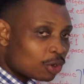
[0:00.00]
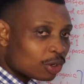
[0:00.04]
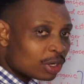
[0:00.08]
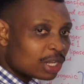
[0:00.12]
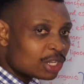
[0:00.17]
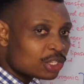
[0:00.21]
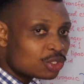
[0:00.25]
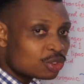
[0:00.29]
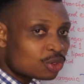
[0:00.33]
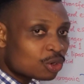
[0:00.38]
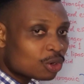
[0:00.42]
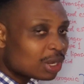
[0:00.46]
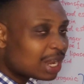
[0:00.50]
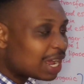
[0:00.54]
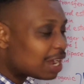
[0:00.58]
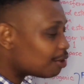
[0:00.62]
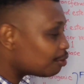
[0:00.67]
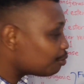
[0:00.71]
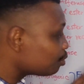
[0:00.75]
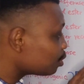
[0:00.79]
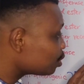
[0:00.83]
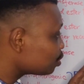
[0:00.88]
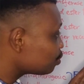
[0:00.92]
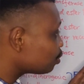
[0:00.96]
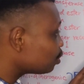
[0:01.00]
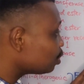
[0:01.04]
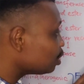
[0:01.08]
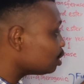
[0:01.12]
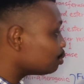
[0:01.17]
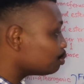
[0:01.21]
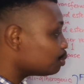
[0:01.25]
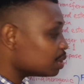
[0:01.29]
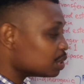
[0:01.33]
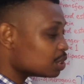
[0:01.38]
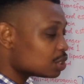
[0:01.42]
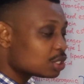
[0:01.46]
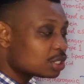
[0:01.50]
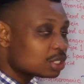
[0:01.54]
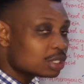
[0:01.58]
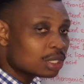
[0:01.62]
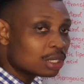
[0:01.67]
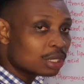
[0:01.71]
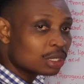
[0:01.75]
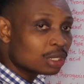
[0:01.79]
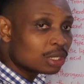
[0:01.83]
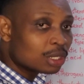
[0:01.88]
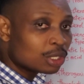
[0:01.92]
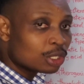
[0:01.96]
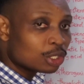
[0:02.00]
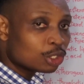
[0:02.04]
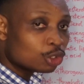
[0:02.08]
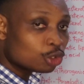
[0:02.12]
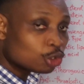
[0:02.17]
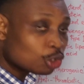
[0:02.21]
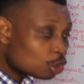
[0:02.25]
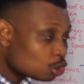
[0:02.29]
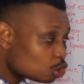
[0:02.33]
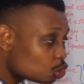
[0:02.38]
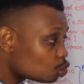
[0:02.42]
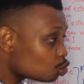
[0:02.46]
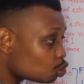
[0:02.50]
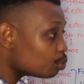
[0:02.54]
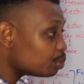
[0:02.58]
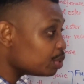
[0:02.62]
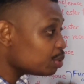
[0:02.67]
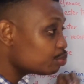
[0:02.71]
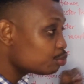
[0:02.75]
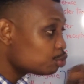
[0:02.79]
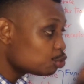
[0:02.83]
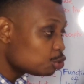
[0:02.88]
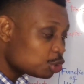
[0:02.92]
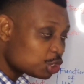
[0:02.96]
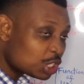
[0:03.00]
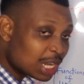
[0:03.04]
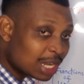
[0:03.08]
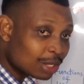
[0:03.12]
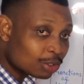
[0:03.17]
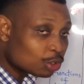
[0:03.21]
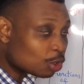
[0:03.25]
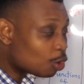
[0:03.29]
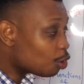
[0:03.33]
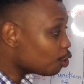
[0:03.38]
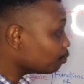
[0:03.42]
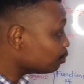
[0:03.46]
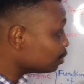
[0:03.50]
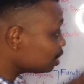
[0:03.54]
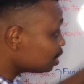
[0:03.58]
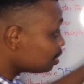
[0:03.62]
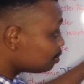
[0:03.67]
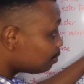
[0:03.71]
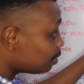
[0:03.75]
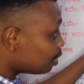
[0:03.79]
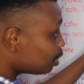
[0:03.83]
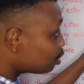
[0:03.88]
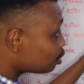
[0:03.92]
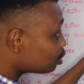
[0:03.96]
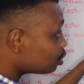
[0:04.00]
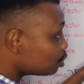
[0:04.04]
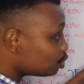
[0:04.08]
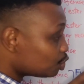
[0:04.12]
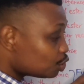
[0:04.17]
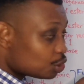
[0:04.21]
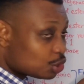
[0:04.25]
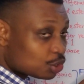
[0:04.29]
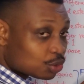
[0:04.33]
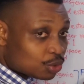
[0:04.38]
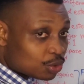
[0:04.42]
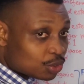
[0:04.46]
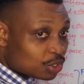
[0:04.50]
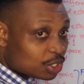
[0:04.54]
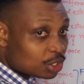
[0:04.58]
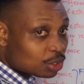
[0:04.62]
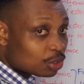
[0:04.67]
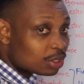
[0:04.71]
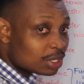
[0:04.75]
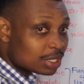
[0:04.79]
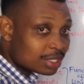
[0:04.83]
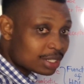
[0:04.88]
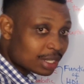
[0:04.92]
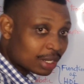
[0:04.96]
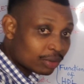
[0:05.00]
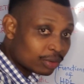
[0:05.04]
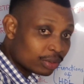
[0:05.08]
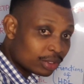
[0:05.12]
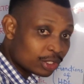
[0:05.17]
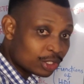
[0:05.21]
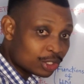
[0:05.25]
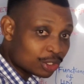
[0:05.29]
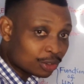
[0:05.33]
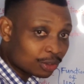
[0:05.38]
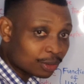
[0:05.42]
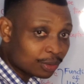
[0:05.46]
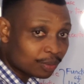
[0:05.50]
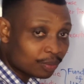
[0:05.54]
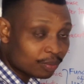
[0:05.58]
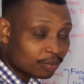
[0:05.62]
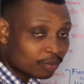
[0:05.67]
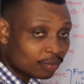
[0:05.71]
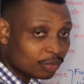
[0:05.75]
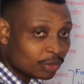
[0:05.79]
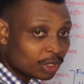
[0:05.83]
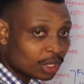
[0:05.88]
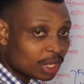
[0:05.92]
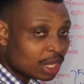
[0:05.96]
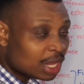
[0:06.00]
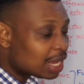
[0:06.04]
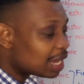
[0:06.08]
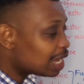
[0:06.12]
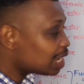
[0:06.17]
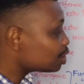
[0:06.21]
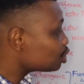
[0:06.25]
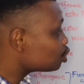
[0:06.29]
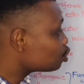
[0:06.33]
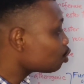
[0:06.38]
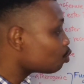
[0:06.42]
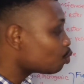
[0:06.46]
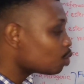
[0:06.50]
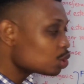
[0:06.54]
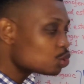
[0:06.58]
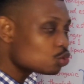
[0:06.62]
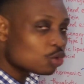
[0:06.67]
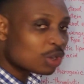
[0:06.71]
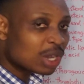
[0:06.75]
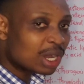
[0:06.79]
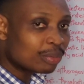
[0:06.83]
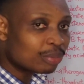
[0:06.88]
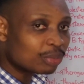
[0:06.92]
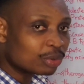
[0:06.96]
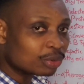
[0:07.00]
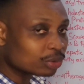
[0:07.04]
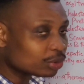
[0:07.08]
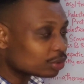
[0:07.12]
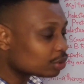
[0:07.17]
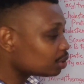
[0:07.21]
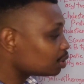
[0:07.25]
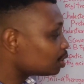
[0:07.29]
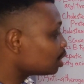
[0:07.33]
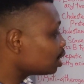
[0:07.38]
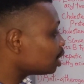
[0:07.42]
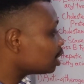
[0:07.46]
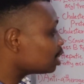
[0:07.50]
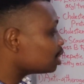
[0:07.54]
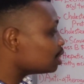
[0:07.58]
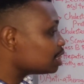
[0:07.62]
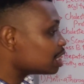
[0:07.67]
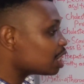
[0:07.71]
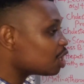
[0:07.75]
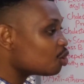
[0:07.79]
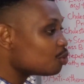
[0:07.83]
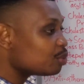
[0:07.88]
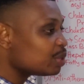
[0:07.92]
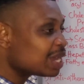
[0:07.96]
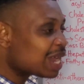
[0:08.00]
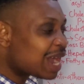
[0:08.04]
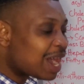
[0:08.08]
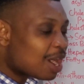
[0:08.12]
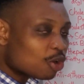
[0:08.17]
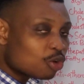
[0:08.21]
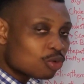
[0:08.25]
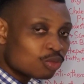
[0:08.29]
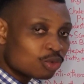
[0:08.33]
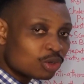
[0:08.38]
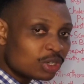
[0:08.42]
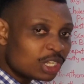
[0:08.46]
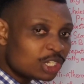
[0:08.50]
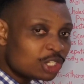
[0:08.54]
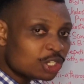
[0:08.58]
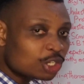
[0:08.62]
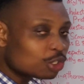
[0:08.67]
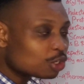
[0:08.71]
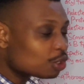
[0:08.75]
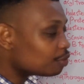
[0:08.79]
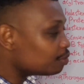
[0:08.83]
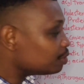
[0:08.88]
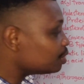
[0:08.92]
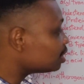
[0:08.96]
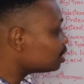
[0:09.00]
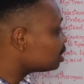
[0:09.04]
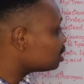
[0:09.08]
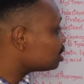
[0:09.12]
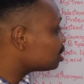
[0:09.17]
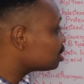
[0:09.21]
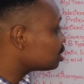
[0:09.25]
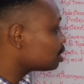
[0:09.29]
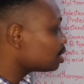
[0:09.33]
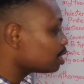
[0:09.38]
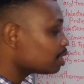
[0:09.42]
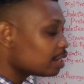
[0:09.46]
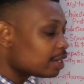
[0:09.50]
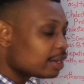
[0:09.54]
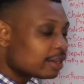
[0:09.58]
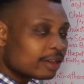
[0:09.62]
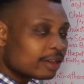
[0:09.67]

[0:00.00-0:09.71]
cholesterol and phospholipids not to be pushed out of these various tissues into the circulation. And so what will happen? There will be accumulation of these